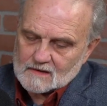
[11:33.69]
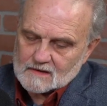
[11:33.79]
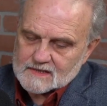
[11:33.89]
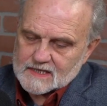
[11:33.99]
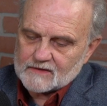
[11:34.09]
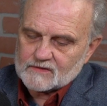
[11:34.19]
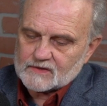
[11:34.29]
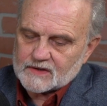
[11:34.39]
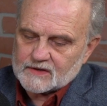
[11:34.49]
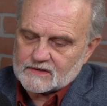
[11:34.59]
Several
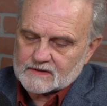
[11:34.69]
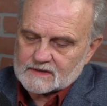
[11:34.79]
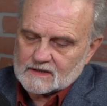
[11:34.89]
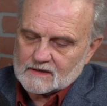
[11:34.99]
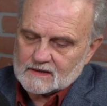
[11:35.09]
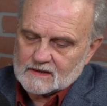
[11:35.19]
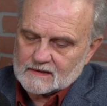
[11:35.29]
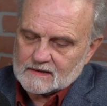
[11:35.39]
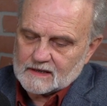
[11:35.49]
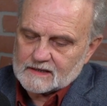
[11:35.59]
years
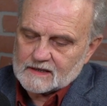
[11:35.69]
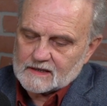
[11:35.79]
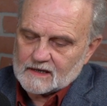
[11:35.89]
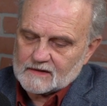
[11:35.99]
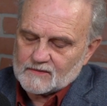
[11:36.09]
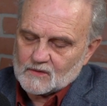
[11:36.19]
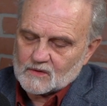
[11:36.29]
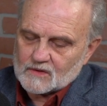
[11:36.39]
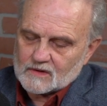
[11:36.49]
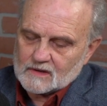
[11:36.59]
in
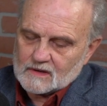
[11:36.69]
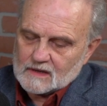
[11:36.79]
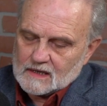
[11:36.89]
1994,